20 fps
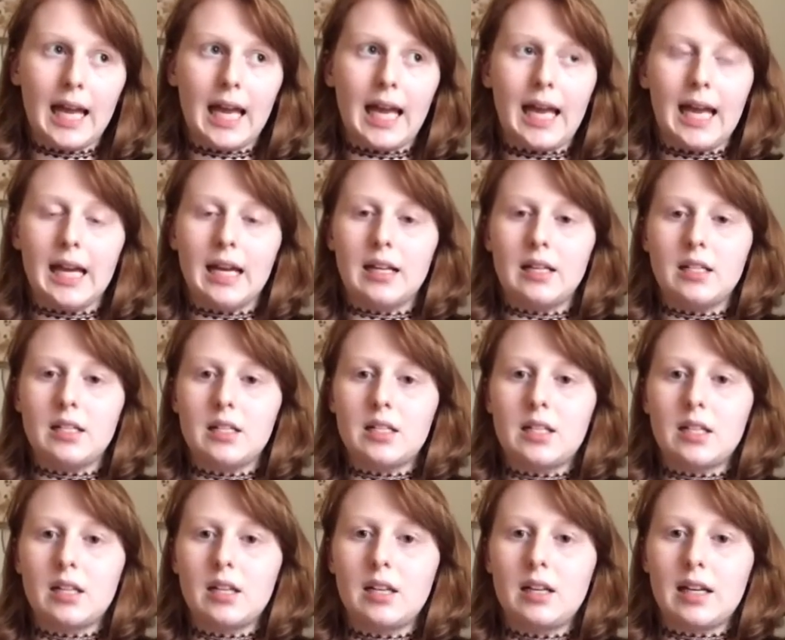And
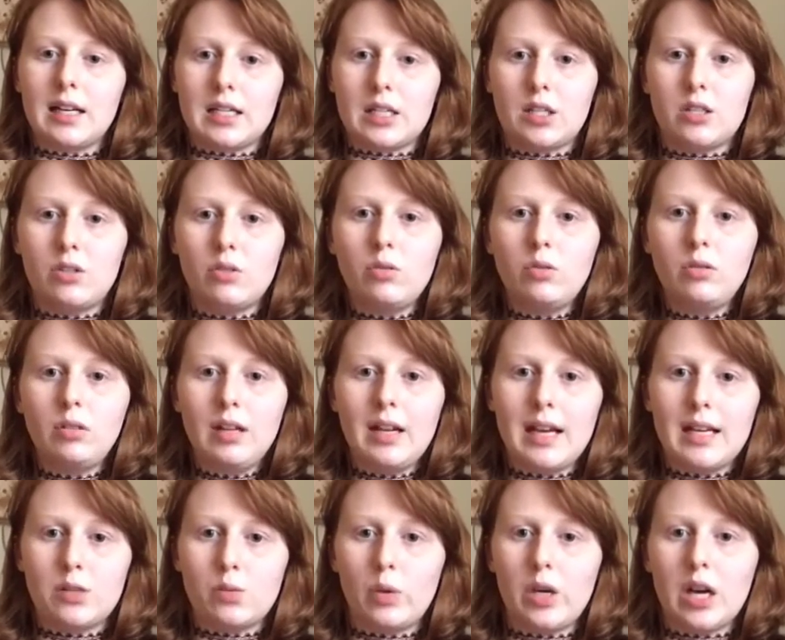as soon
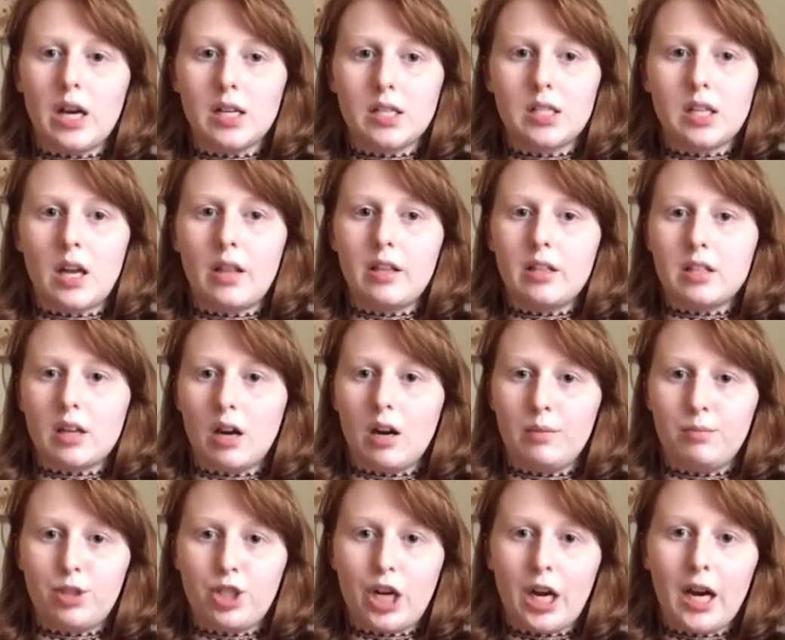as we all saw this
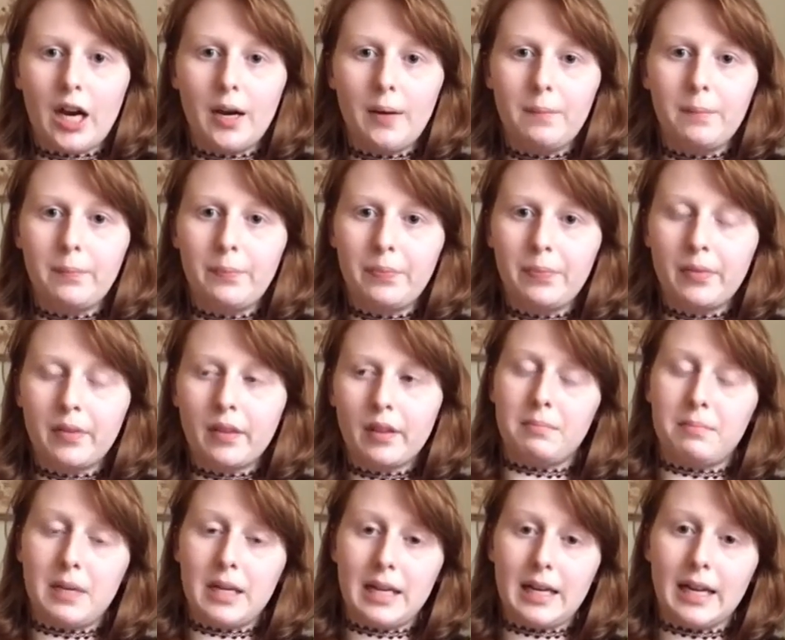armchair,
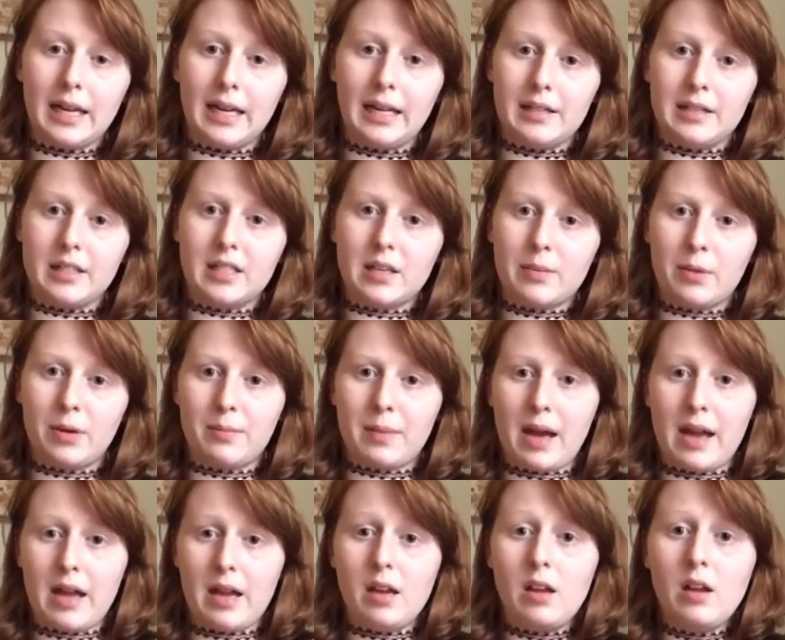me and some of
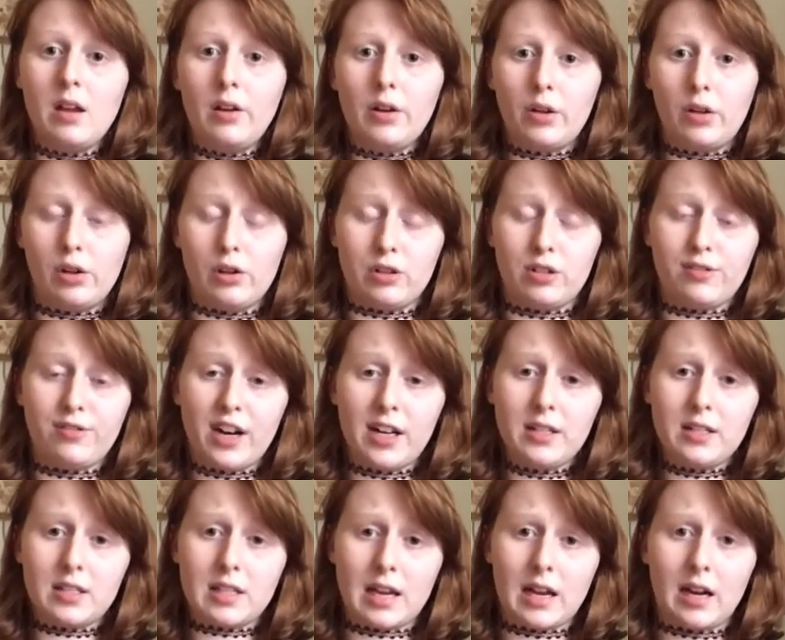my close
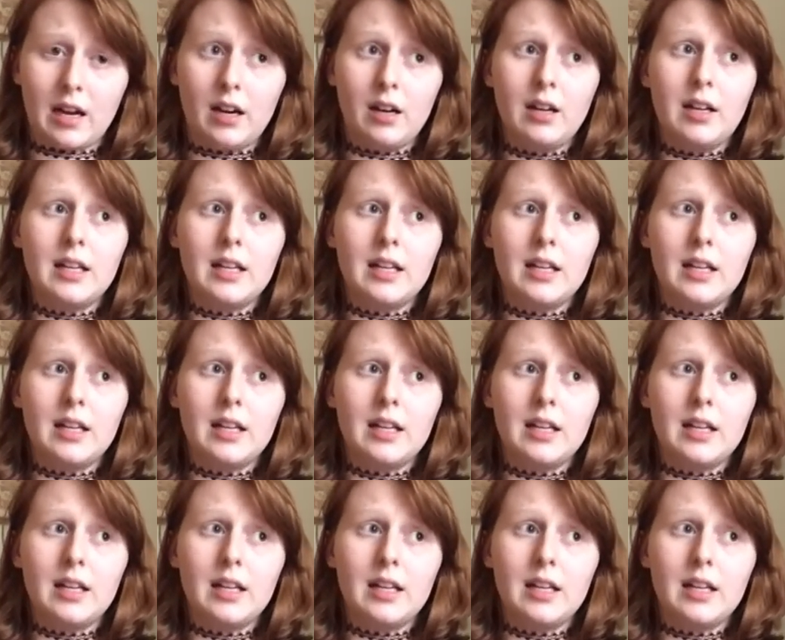friends there